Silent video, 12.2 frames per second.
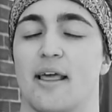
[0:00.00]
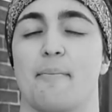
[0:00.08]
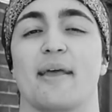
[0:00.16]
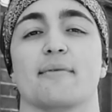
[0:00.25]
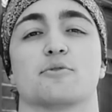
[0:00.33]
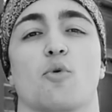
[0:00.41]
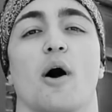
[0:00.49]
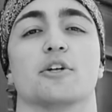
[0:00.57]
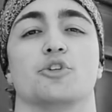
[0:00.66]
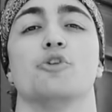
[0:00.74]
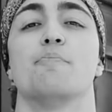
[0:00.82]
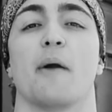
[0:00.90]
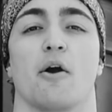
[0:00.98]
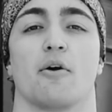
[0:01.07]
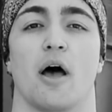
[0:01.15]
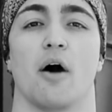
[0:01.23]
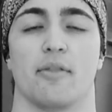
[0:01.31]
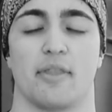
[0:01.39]
They made them squat to
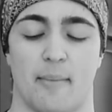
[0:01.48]
parallel.